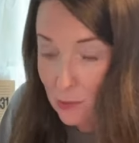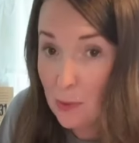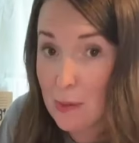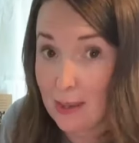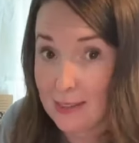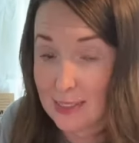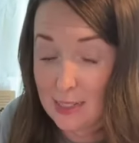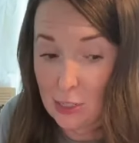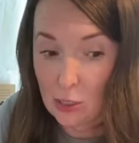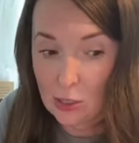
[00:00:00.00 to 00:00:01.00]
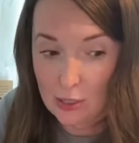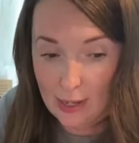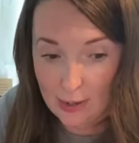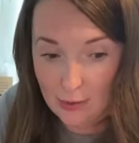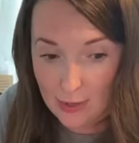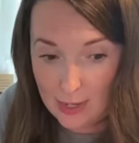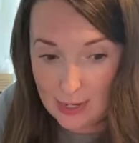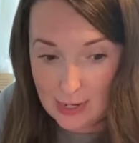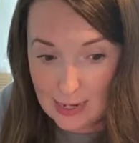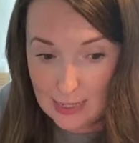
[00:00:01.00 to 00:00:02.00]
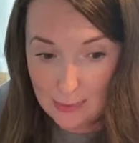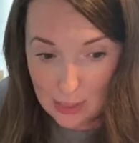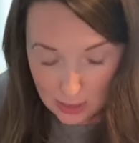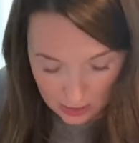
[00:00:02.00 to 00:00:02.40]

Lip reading: think we're about done, y'all. I don't think it needs